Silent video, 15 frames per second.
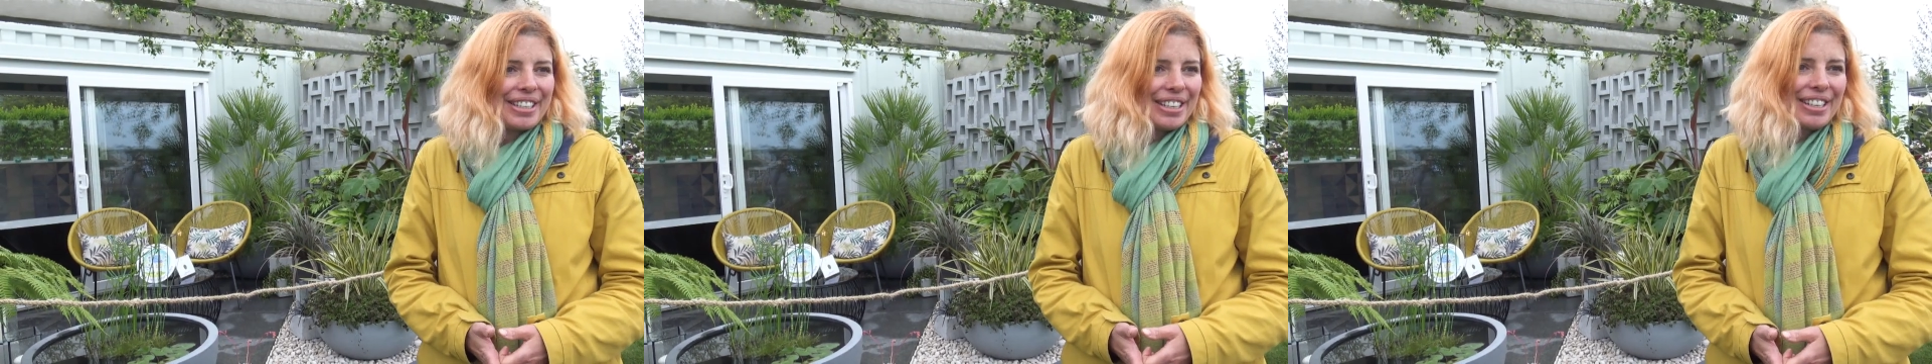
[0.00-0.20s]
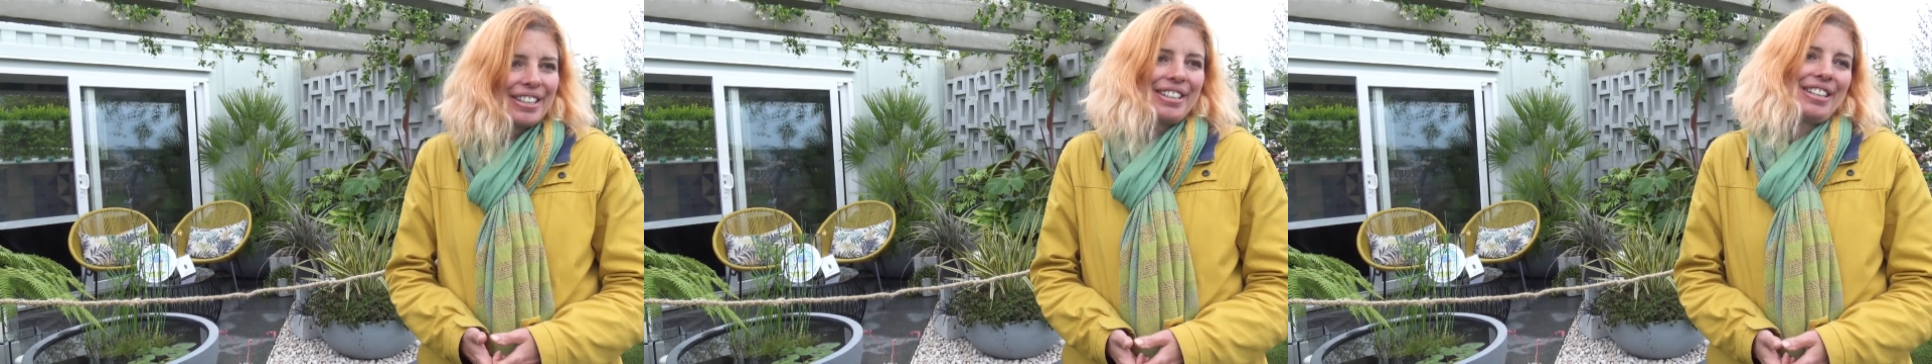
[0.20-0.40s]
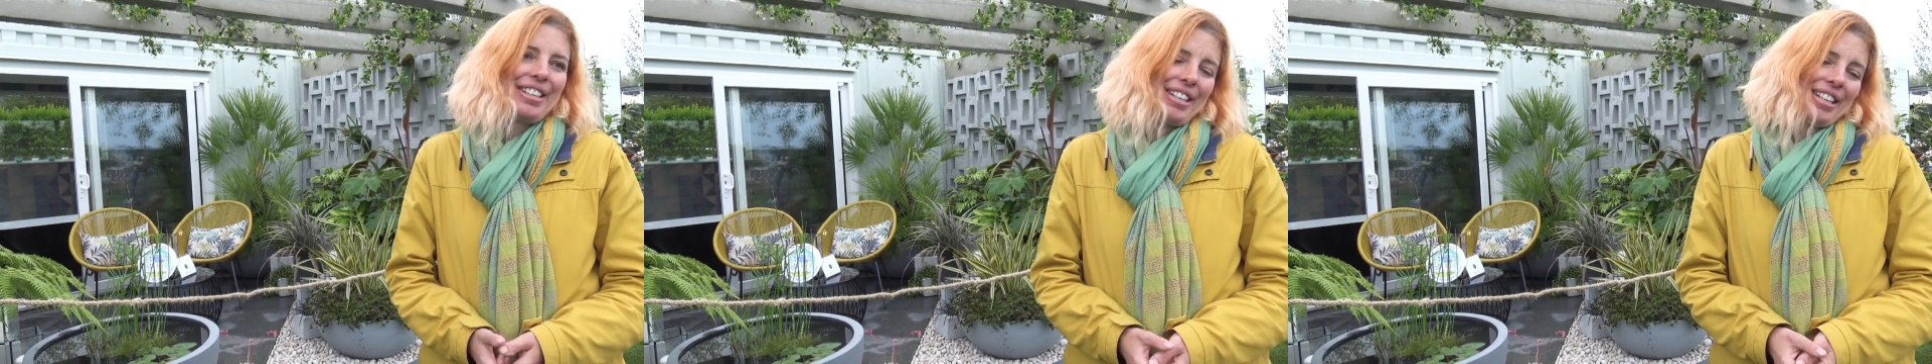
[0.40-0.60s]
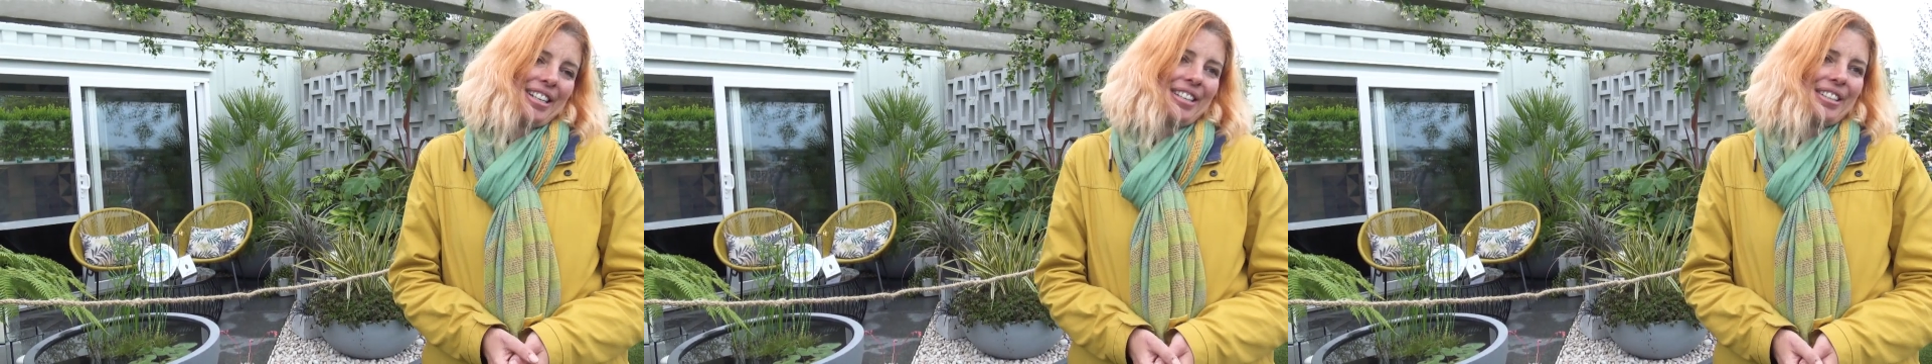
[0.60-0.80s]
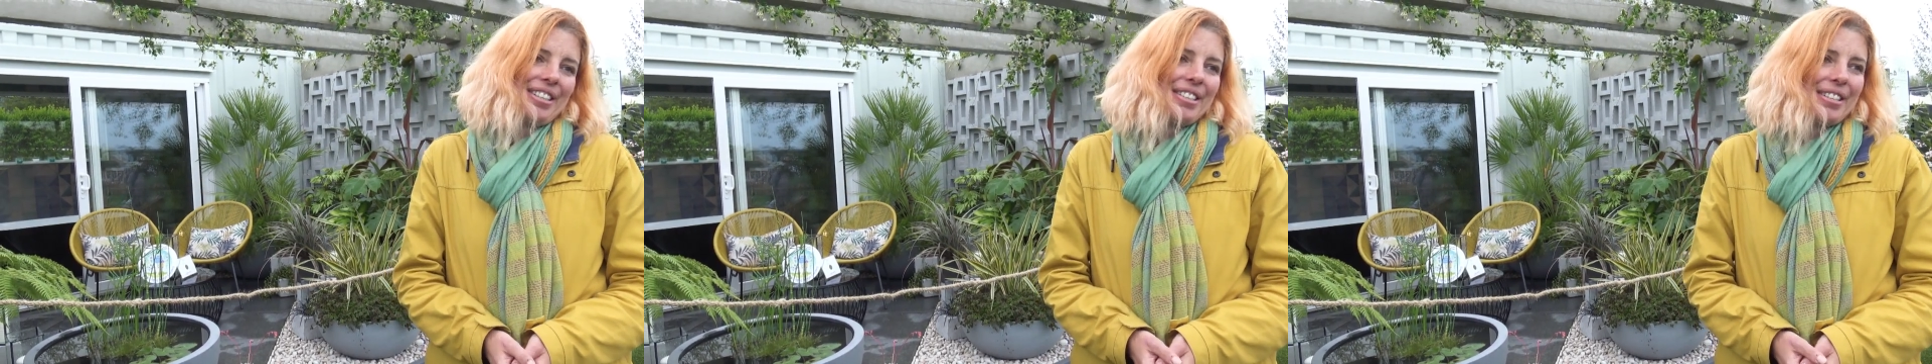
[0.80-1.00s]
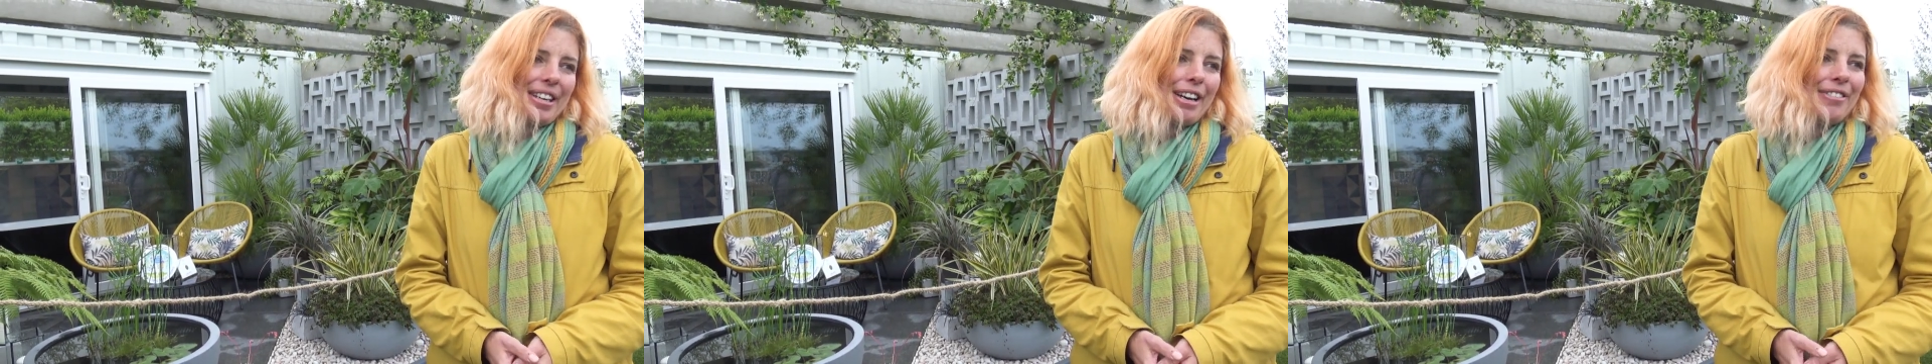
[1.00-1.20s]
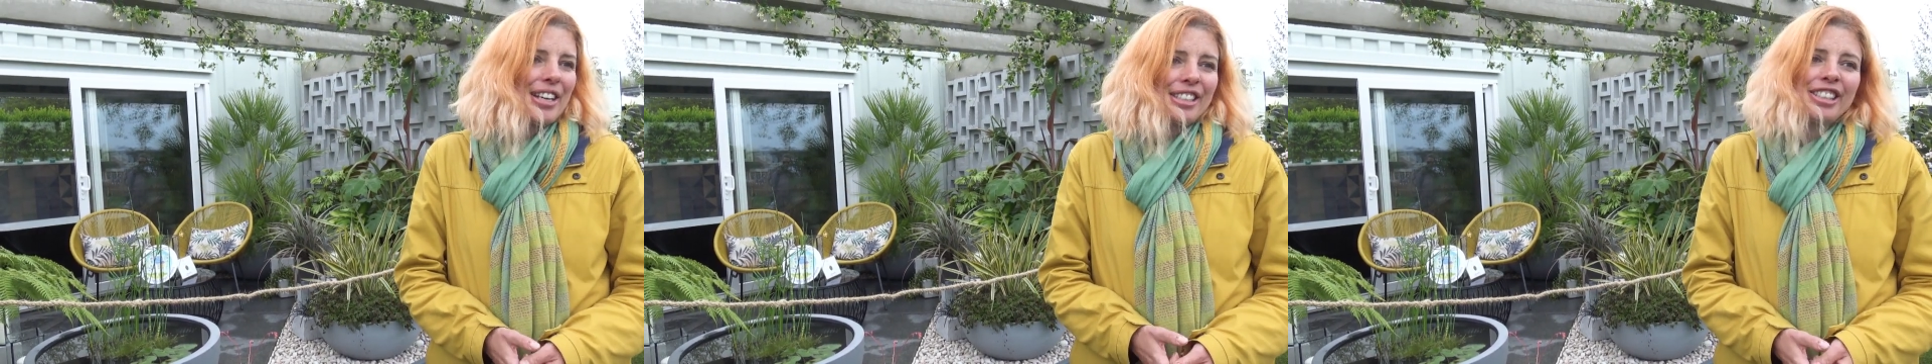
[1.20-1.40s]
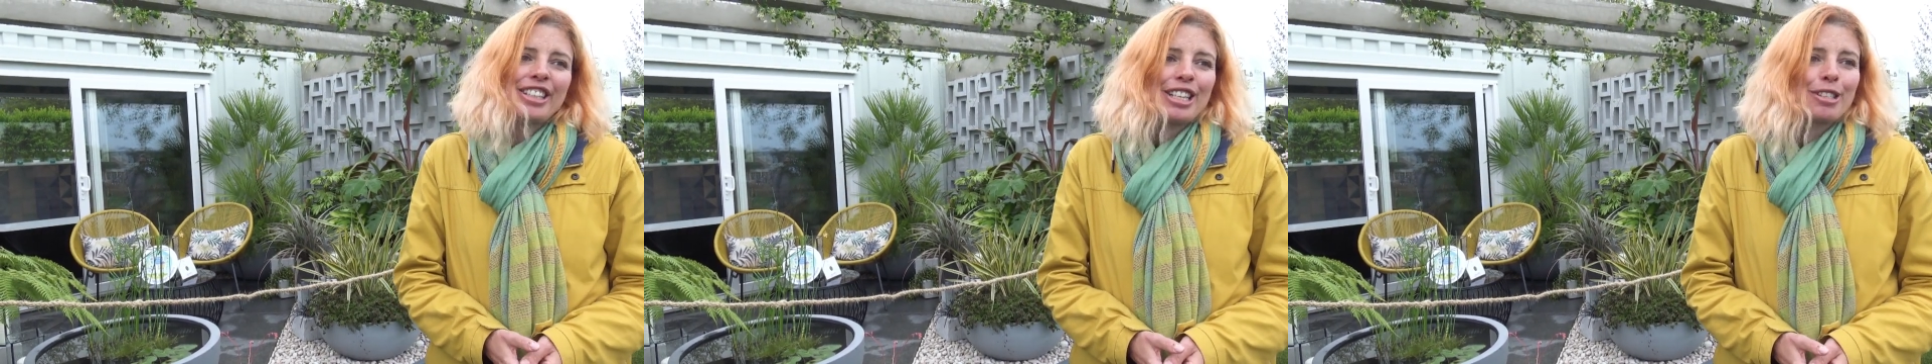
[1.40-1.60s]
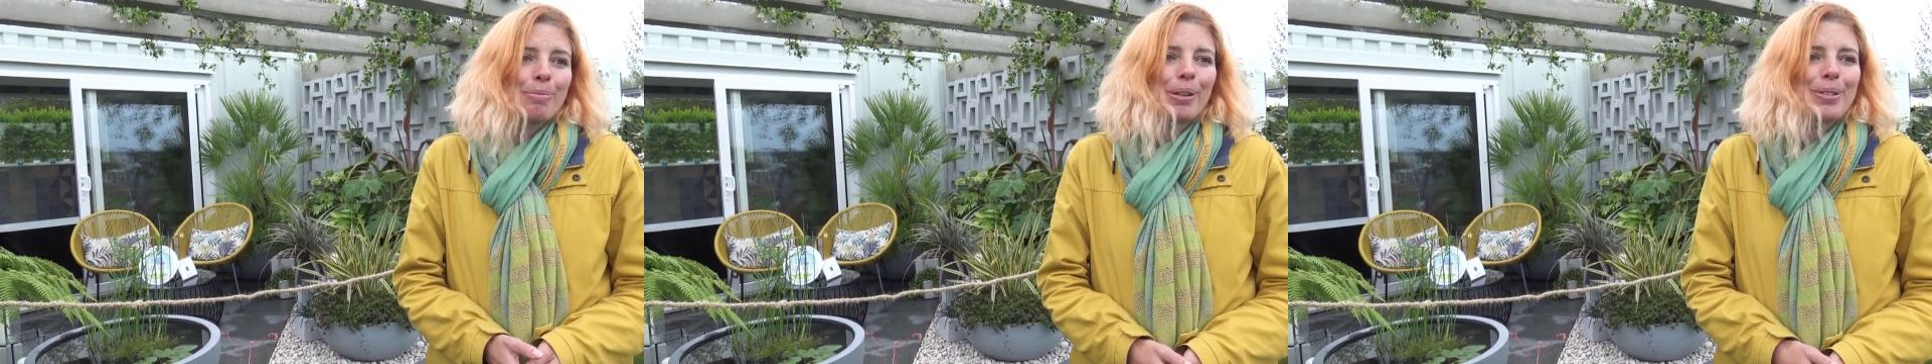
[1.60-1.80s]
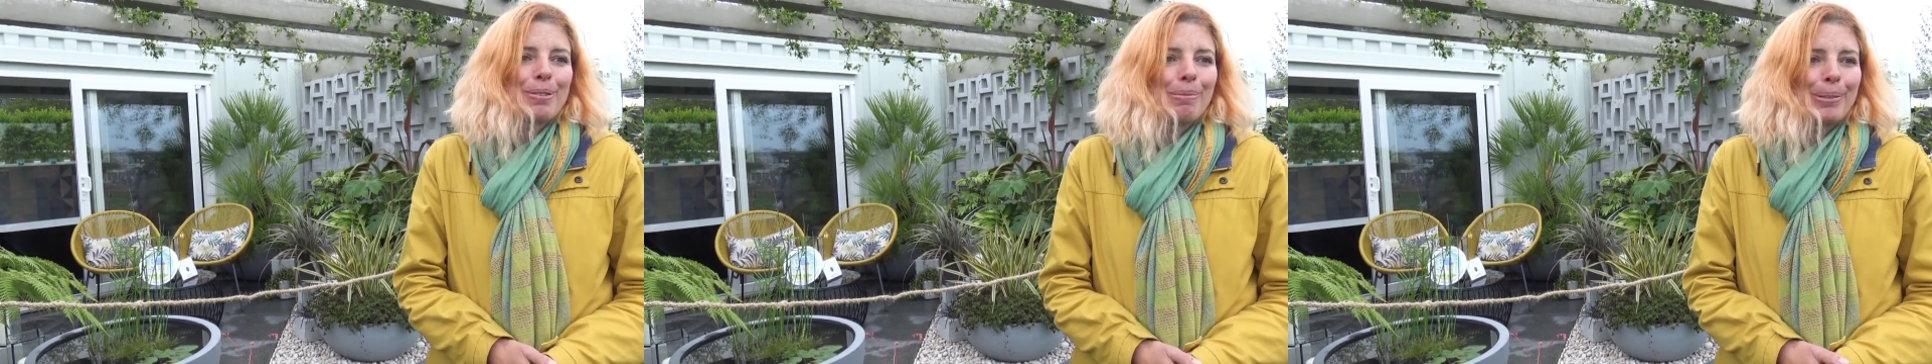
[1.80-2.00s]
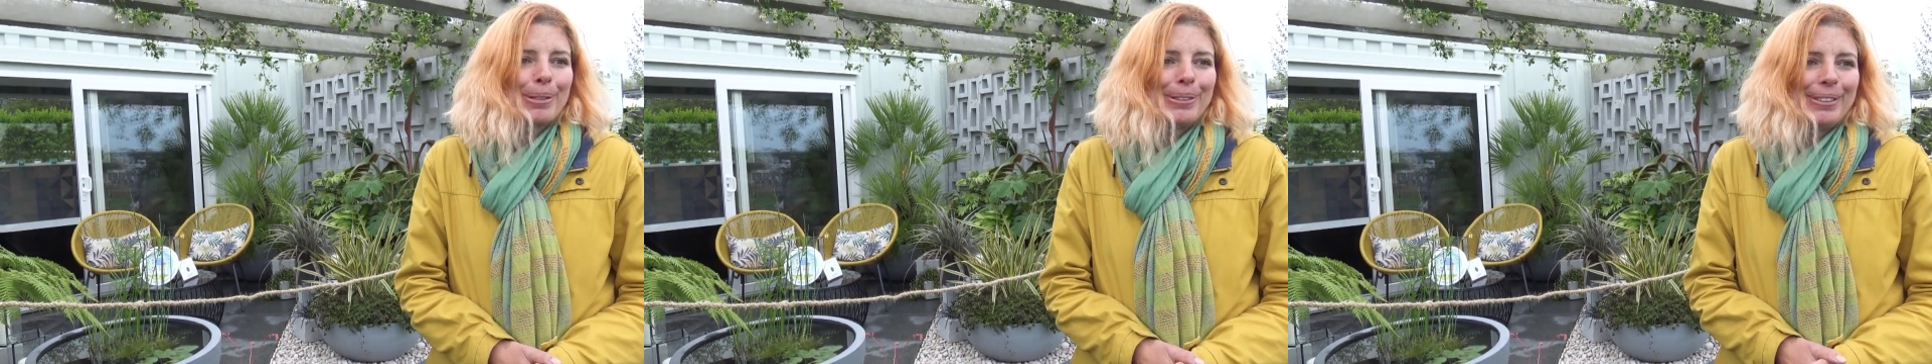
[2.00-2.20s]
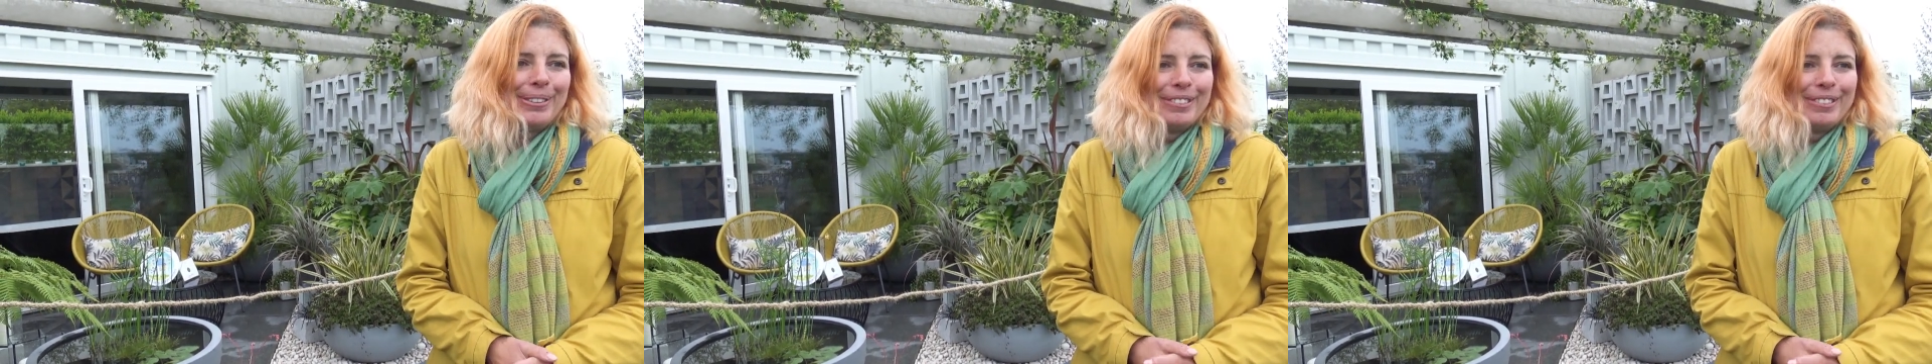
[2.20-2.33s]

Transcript: and anything's possible.